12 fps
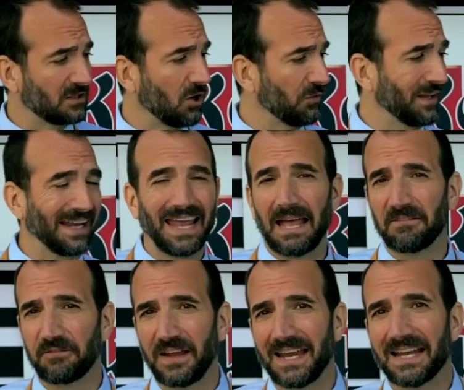called the
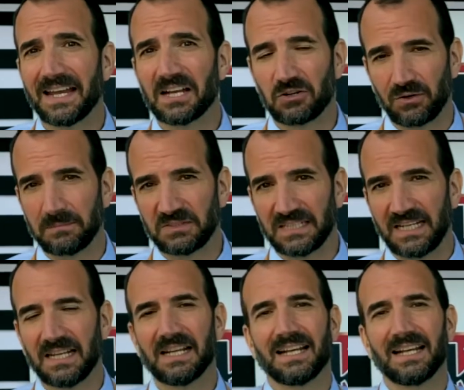Cafe Crimson.